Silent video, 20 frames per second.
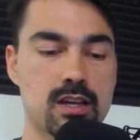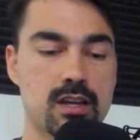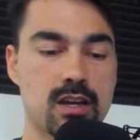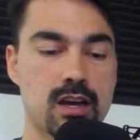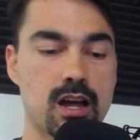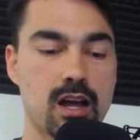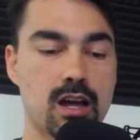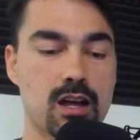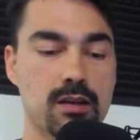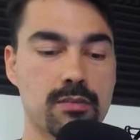
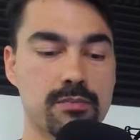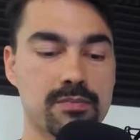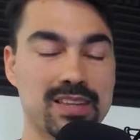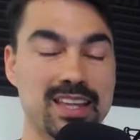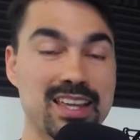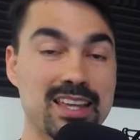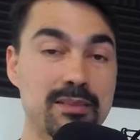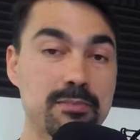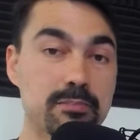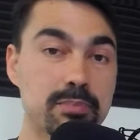Um,
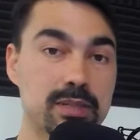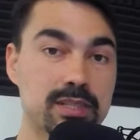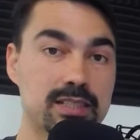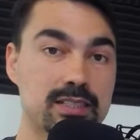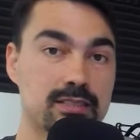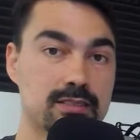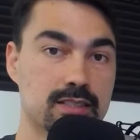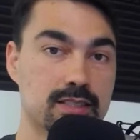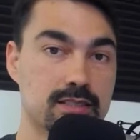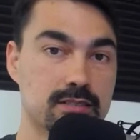
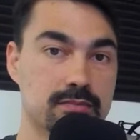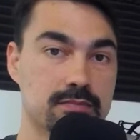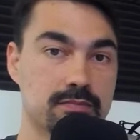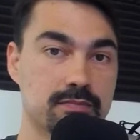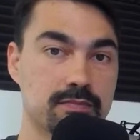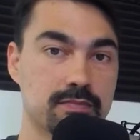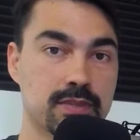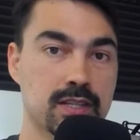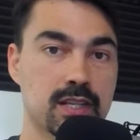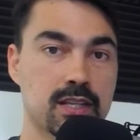implicit
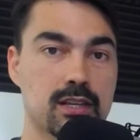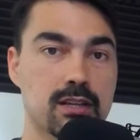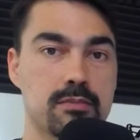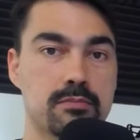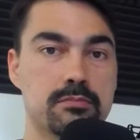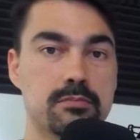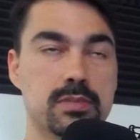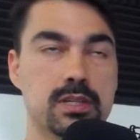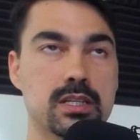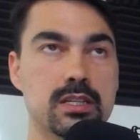
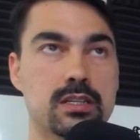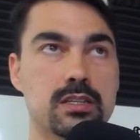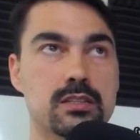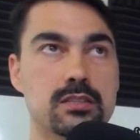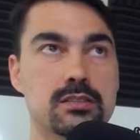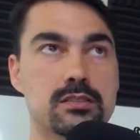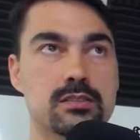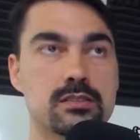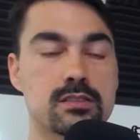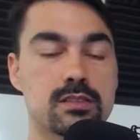
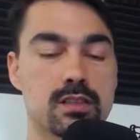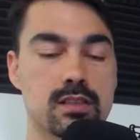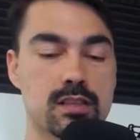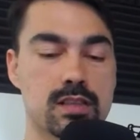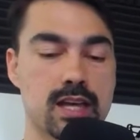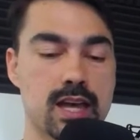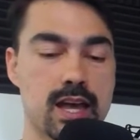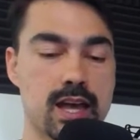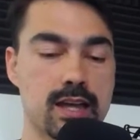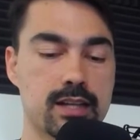means
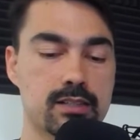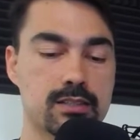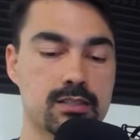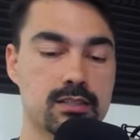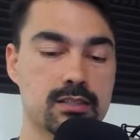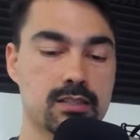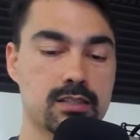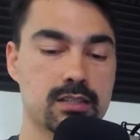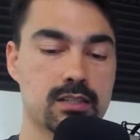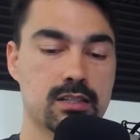that
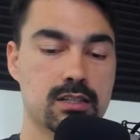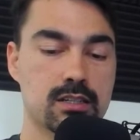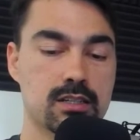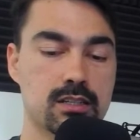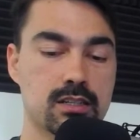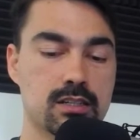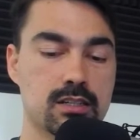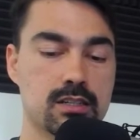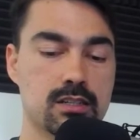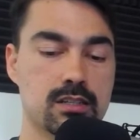
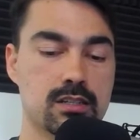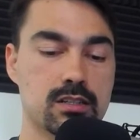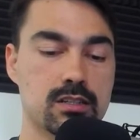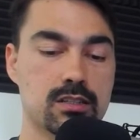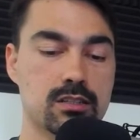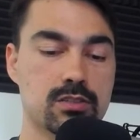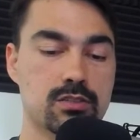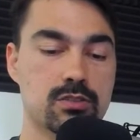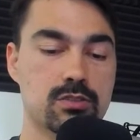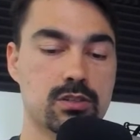
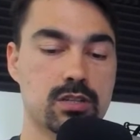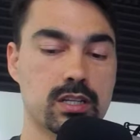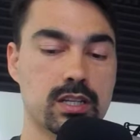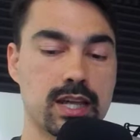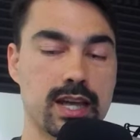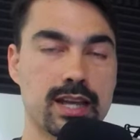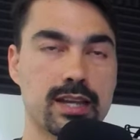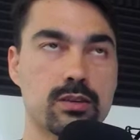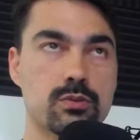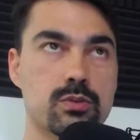your
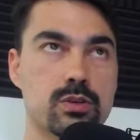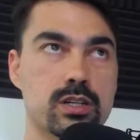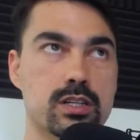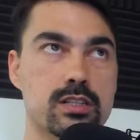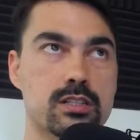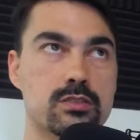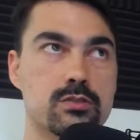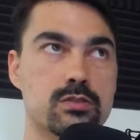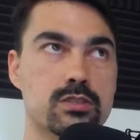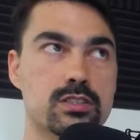
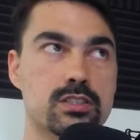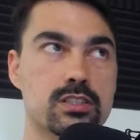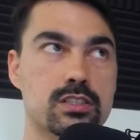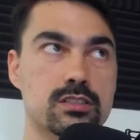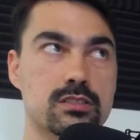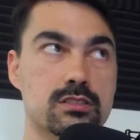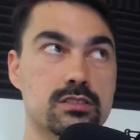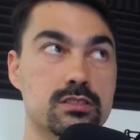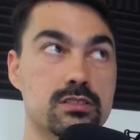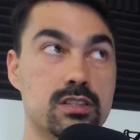language
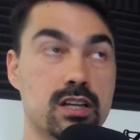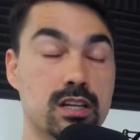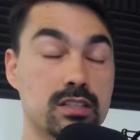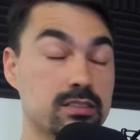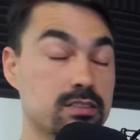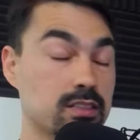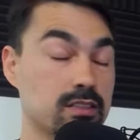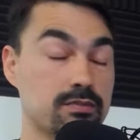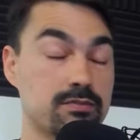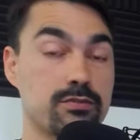just does
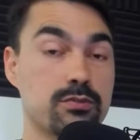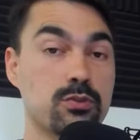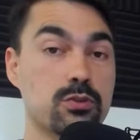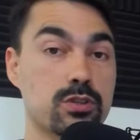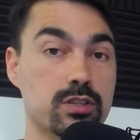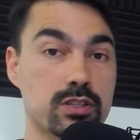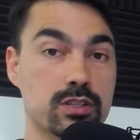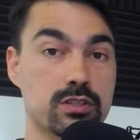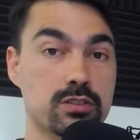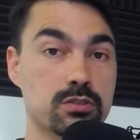it for
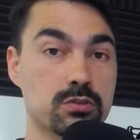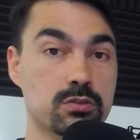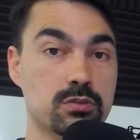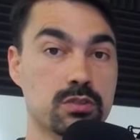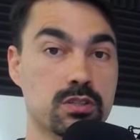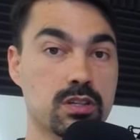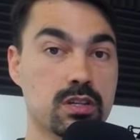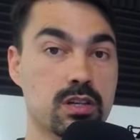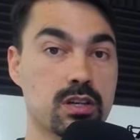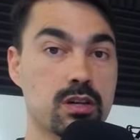you
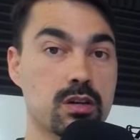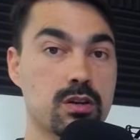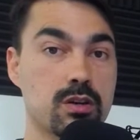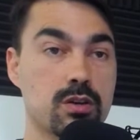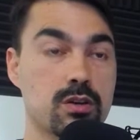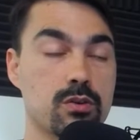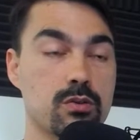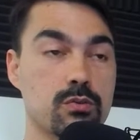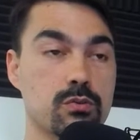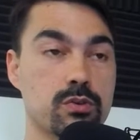
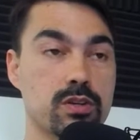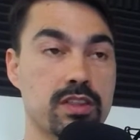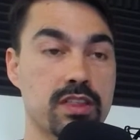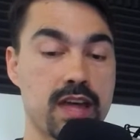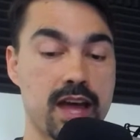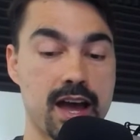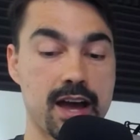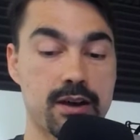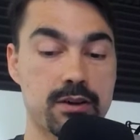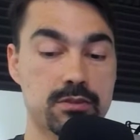
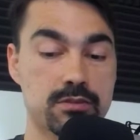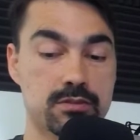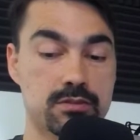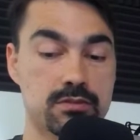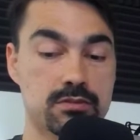without